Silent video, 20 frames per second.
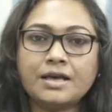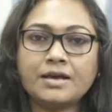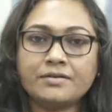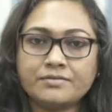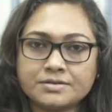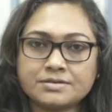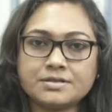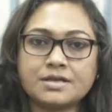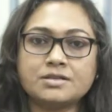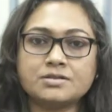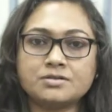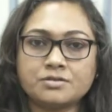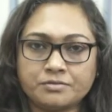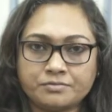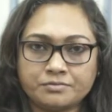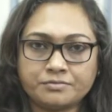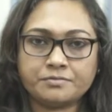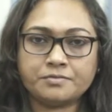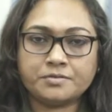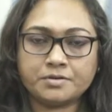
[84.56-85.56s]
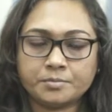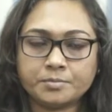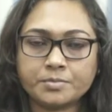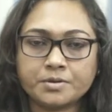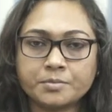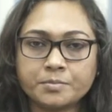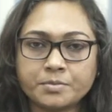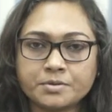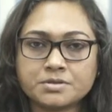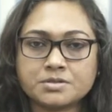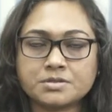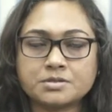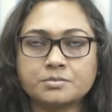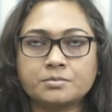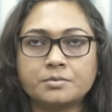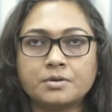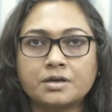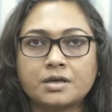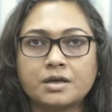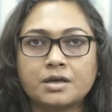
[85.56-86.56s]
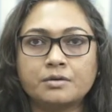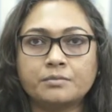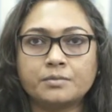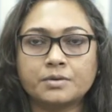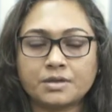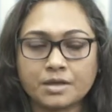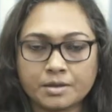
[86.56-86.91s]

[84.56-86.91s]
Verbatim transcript: have a sense of purpose working with